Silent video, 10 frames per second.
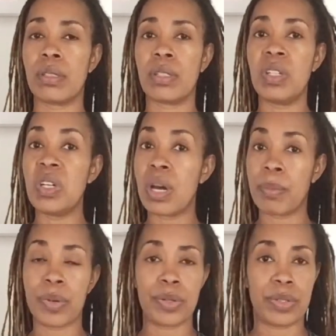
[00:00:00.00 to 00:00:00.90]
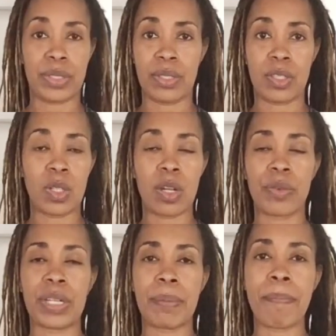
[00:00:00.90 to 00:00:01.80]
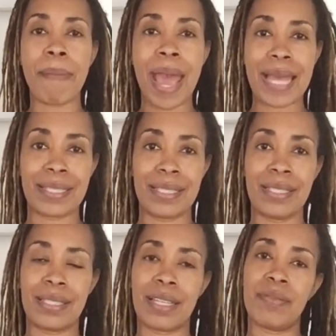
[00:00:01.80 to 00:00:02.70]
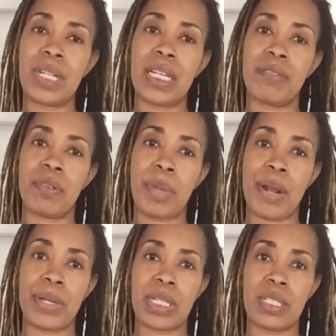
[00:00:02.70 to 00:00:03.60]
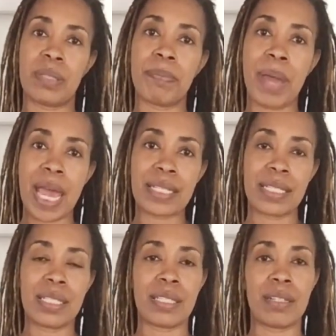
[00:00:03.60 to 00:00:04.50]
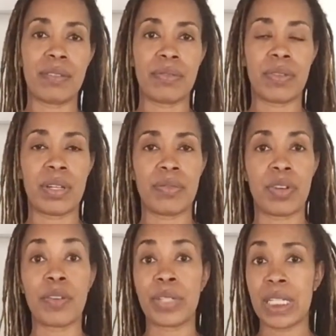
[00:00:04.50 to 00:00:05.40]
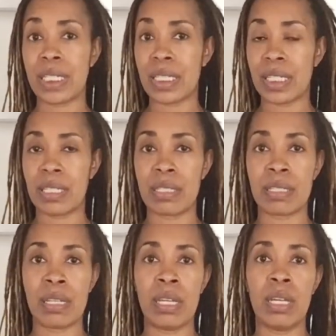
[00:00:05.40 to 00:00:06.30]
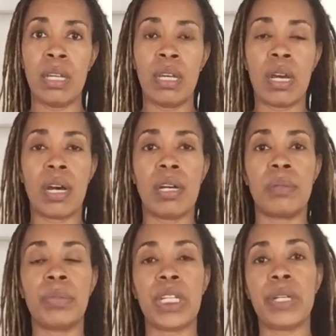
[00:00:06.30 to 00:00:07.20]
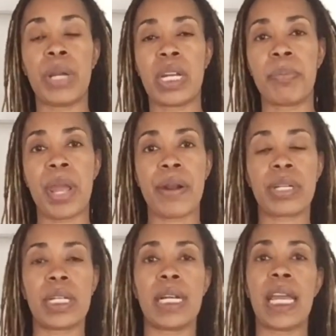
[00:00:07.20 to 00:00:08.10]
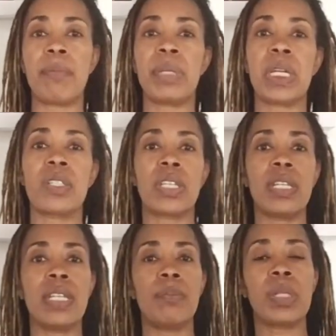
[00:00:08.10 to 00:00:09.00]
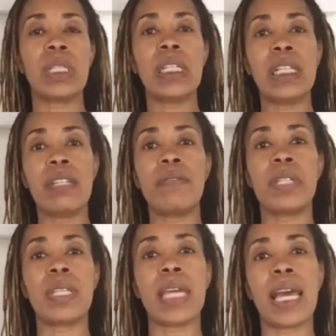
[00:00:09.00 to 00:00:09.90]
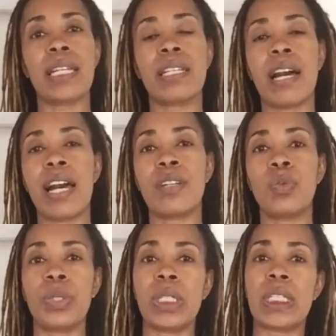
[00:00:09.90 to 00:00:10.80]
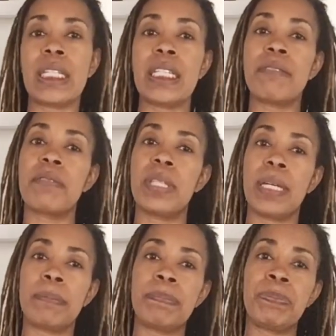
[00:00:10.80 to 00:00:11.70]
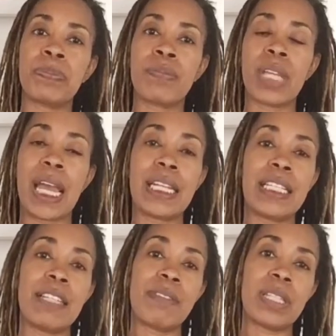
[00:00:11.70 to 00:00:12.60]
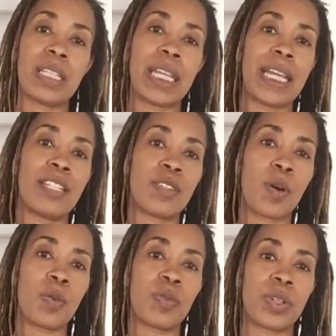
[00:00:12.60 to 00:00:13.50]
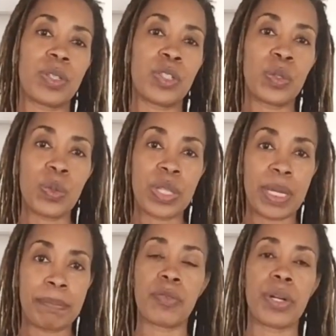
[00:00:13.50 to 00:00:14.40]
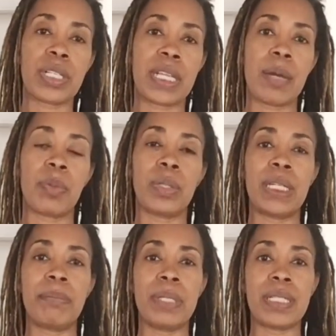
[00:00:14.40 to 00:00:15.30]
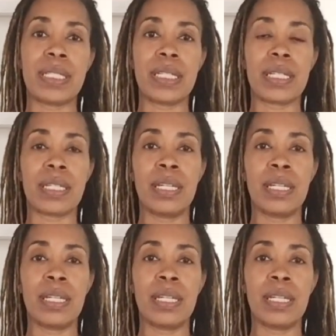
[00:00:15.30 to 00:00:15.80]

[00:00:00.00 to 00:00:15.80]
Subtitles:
numbers, slaughtering masses of Native Americans, masses of Indians here in America. And because he believed that God would give them, had given the land over to them. For example, in Mystic,